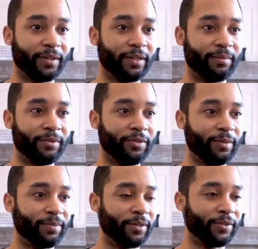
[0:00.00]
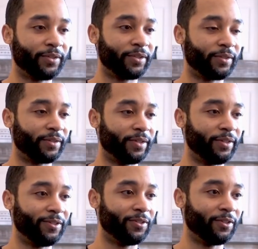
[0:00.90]
community post on
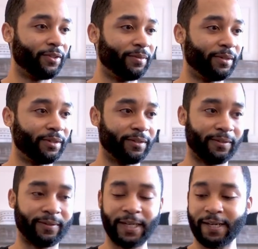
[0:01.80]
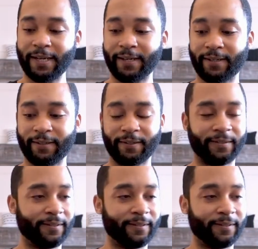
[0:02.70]
YouTube right now.